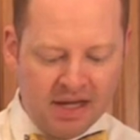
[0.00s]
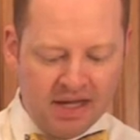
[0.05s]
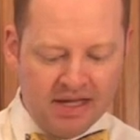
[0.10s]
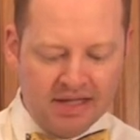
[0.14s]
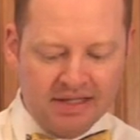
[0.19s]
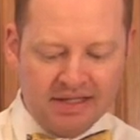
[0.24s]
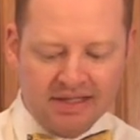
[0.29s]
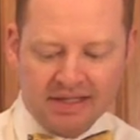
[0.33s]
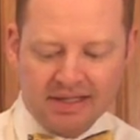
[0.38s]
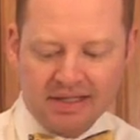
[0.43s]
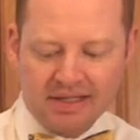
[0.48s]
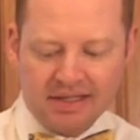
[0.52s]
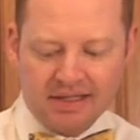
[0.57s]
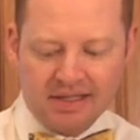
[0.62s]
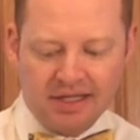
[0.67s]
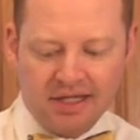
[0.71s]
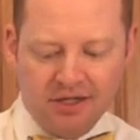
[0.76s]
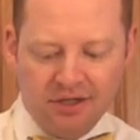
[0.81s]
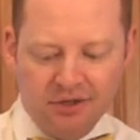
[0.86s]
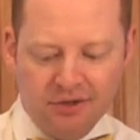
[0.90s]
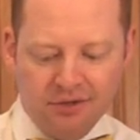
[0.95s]

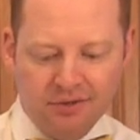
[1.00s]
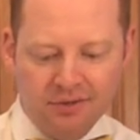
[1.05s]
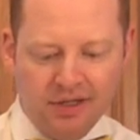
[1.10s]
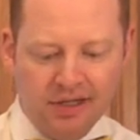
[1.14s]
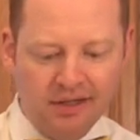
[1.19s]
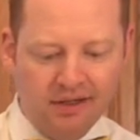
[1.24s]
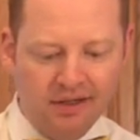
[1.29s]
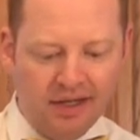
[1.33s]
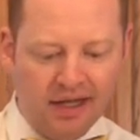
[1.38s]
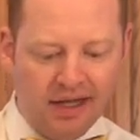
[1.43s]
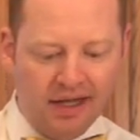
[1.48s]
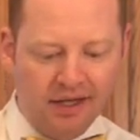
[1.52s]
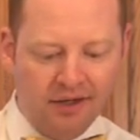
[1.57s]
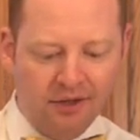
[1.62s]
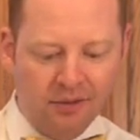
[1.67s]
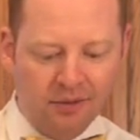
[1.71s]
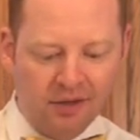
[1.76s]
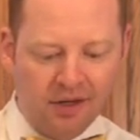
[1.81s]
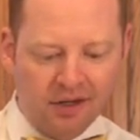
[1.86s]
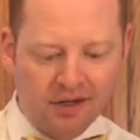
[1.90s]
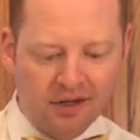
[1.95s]
discontinued,
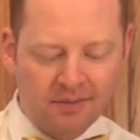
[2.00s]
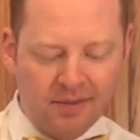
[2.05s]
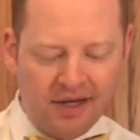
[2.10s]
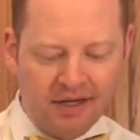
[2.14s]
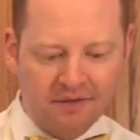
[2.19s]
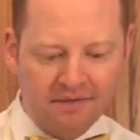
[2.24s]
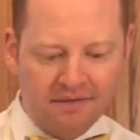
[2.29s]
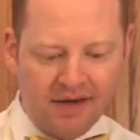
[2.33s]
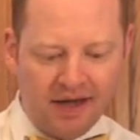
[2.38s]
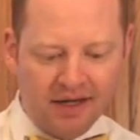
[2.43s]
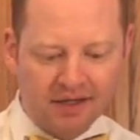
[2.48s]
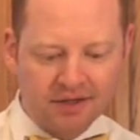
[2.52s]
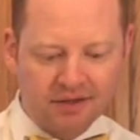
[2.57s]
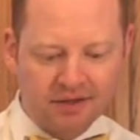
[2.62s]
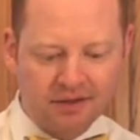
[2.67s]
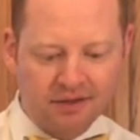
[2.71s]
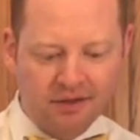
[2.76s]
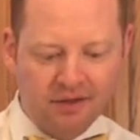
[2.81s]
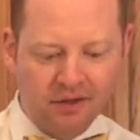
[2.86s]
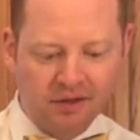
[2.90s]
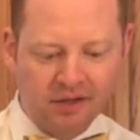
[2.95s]
no longer
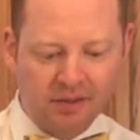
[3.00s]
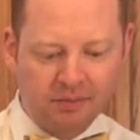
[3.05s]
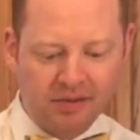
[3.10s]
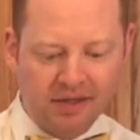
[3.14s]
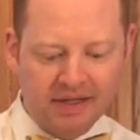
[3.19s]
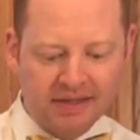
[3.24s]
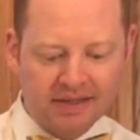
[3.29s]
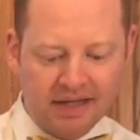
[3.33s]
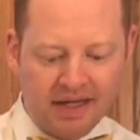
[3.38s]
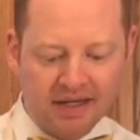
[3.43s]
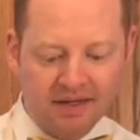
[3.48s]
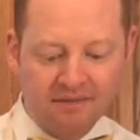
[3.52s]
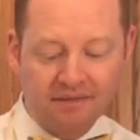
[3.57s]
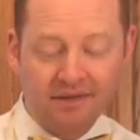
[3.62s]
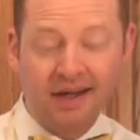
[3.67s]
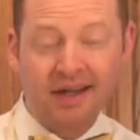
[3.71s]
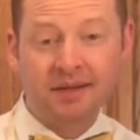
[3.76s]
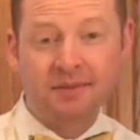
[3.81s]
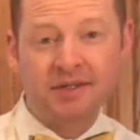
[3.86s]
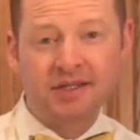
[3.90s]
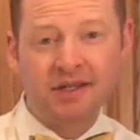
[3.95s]
manufactured. The only place I can
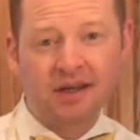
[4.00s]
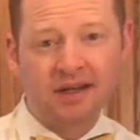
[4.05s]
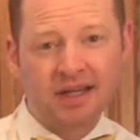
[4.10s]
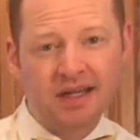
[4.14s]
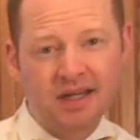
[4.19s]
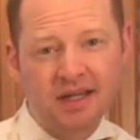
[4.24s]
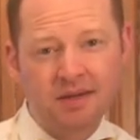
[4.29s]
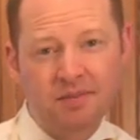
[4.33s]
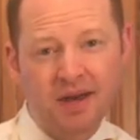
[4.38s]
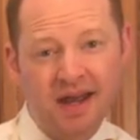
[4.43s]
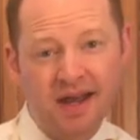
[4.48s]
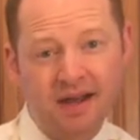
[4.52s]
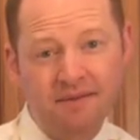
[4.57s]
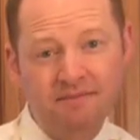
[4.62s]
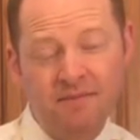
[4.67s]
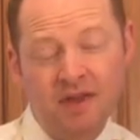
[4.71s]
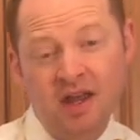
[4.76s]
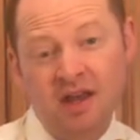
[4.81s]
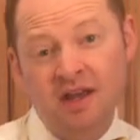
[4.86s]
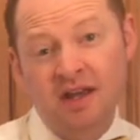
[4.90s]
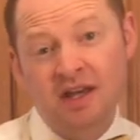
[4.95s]
find them is on eBay.
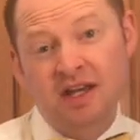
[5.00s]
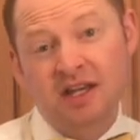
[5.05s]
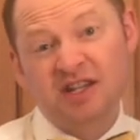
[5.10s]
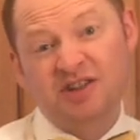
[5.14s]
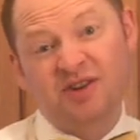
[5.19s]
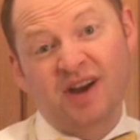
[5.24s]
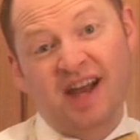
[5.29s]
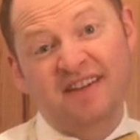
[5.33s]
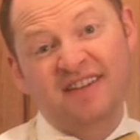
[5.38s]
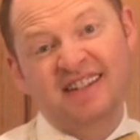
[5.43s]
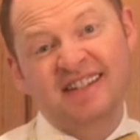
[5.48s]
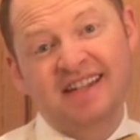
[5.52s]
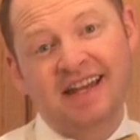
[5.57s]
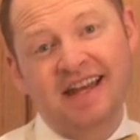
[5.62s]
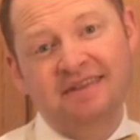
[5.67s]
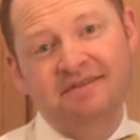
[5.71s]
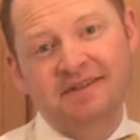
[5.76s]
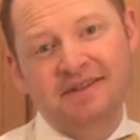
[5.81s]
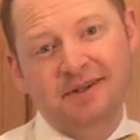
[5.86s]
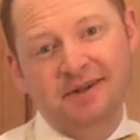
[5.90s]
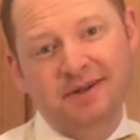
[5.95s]
So I have a
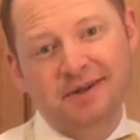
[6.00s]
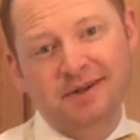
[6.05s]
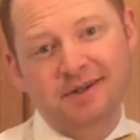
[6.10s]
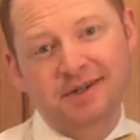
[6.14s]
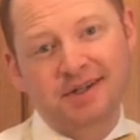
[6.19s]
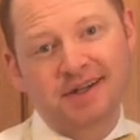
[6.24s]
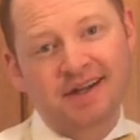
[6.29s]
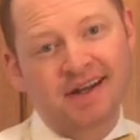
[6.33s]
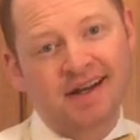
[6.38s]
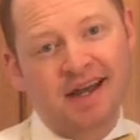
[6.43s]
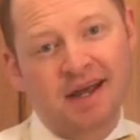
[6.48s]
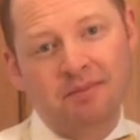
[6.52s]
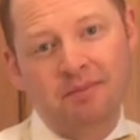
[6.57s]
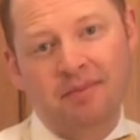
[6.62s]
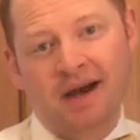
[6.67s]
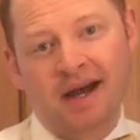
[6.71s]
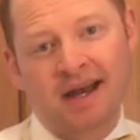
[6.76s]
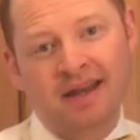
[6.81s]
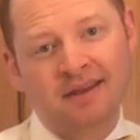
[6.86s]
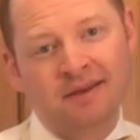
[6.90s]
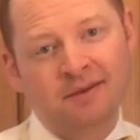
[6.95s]
saved search and I
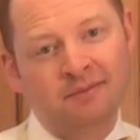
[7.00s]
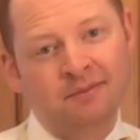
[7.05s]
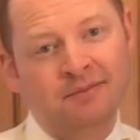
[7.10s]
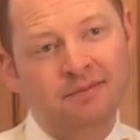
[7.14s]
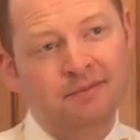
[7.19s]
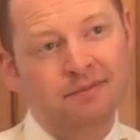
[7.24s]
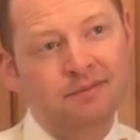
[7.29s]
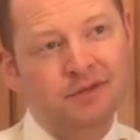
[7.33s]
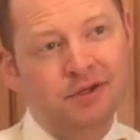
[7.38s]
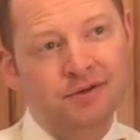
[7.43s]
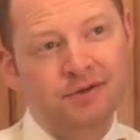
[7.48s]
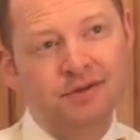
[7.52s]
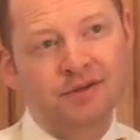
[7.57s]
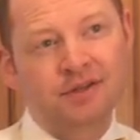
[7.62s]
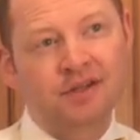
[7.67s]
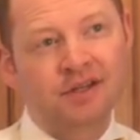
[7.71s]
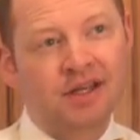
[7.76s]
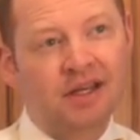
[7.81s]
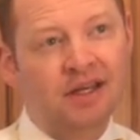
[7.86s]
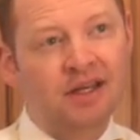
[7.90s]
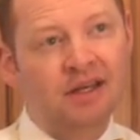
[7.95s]
buy them.
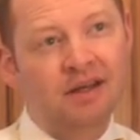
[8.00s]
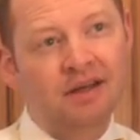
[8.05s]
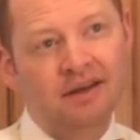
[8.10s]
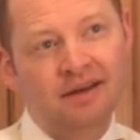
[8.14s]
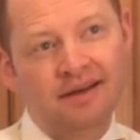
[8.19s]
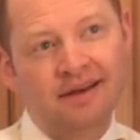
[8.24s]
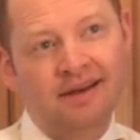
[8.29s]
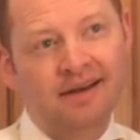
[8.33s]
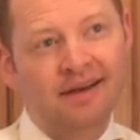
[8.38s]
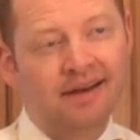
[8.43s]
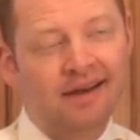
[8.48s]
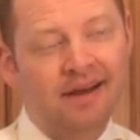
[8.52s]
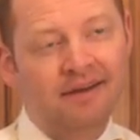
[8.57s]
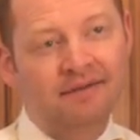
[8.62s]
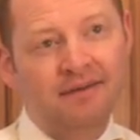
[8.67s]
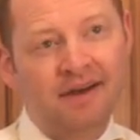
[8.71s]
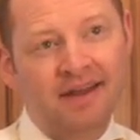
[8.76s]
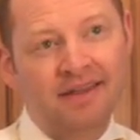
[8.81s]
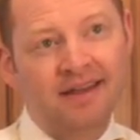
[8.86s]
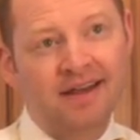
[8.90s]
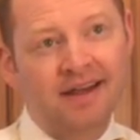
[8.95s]
Usually,
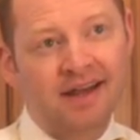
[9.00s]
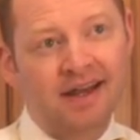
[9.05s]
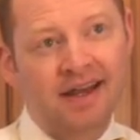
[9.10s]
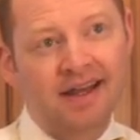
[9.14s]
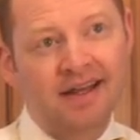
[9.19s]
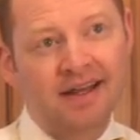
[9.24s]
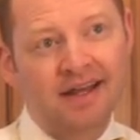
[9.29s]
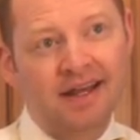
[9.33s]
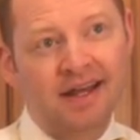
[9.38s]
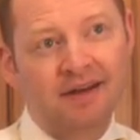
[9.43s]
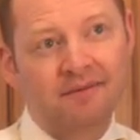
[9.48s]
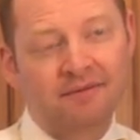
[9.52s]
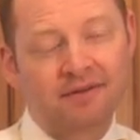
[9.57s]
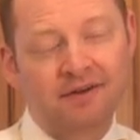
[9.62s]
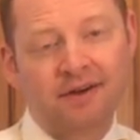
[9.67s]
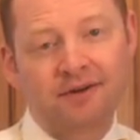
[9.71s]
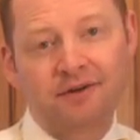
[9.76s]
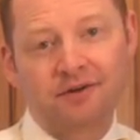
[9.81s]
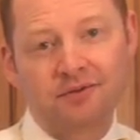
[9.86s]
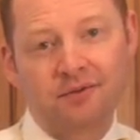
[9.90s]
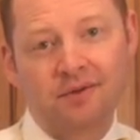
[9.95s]
if I think I can get them for
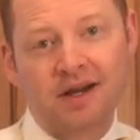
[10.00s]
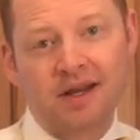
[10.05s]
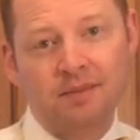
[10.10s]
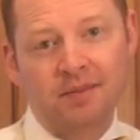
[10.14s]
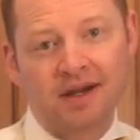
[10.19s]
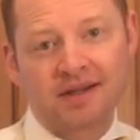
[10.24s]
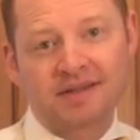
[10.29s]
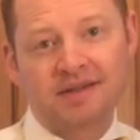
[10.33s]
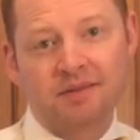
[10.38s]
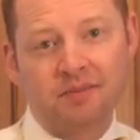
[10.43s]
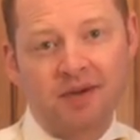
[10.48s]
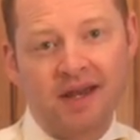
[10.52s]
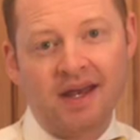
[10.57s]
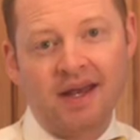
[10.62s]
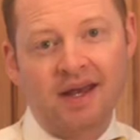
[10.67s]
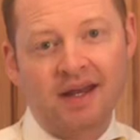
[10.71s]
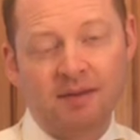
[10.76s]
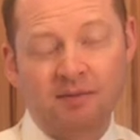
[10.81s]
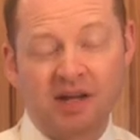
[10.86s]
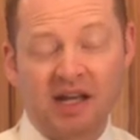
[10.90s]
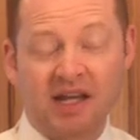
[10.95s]
under 20 bucks a
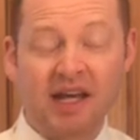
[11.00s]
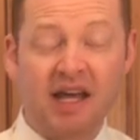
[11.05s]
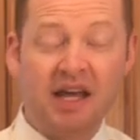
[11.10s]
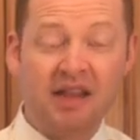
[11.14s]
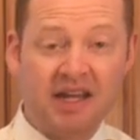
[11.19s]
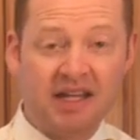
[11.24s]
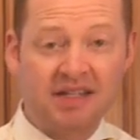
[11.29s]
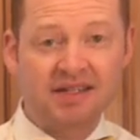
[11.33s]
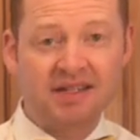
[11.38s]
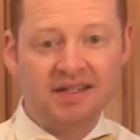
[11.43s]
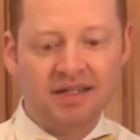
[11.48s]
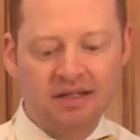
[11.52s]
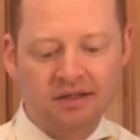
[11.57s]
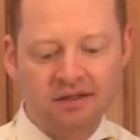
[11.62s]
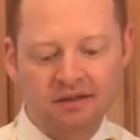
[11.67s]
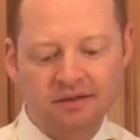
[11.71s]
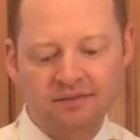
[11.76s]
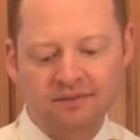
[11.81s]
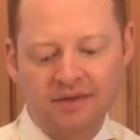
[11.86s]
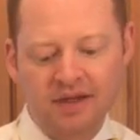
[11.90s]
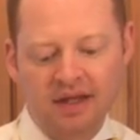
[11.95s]
pan, I'm like, hey, that's a
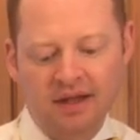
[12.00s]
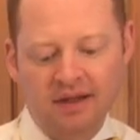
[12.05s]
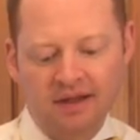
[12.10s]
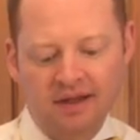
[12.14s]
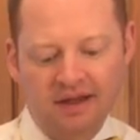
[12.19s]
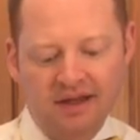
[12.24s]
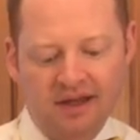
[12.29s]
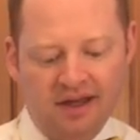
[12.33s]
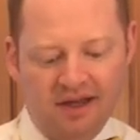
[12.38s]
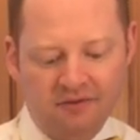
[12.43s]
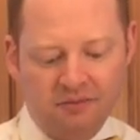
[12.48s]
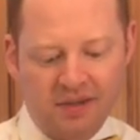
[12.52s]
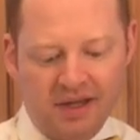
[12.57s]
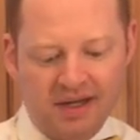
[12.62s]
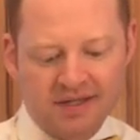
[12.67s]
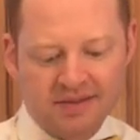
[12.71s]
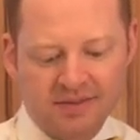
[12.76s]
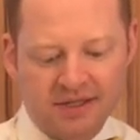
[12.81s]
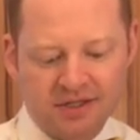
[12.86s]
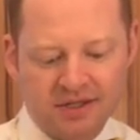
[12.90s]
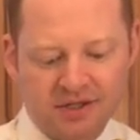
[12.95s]
deal. I've paid
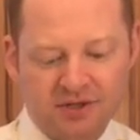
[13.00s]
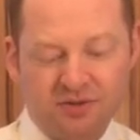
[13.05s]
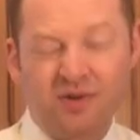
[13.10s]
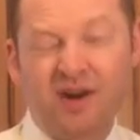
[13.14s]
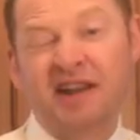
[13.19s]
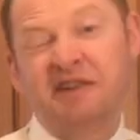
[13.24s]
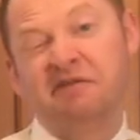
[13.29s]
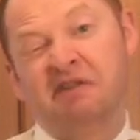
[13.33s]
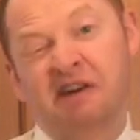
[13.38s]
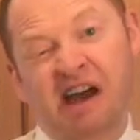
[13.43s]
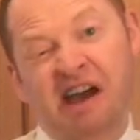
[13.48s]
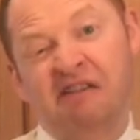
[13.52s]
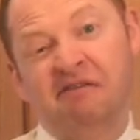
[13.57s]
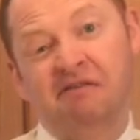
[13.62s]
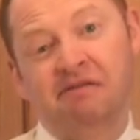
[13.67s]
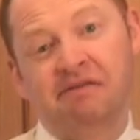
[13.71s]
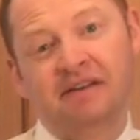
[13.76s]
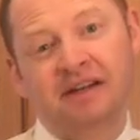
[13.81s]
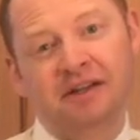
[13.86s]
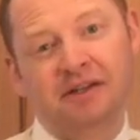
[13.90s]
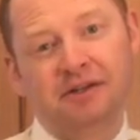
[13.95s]
as much as
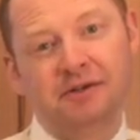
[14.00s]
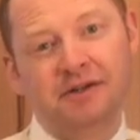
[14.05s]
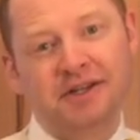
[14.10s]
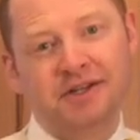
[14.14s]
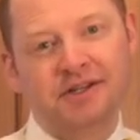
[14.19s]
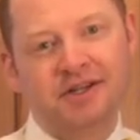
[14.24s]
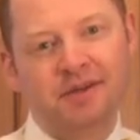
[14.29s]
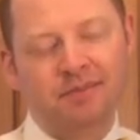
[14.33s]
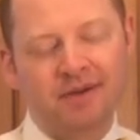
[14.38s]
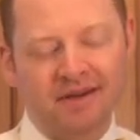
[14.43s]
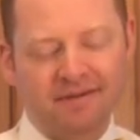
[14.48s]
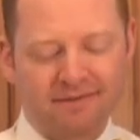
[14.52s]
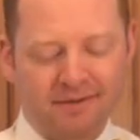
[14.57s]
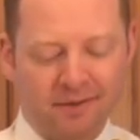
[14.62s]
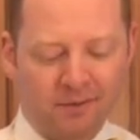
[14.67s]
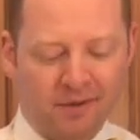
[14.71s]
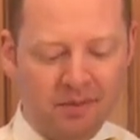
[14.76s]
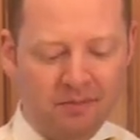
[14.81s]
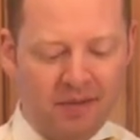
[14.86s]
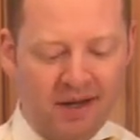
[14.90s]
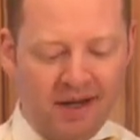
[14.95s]
25, including shipping for
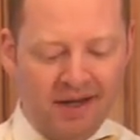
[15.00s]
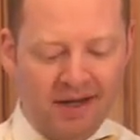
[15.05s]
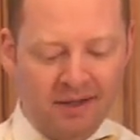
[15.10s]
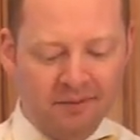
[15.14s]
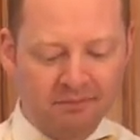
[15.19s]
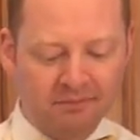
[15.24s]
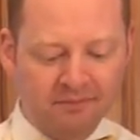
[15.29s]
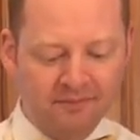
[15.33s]
1 pan.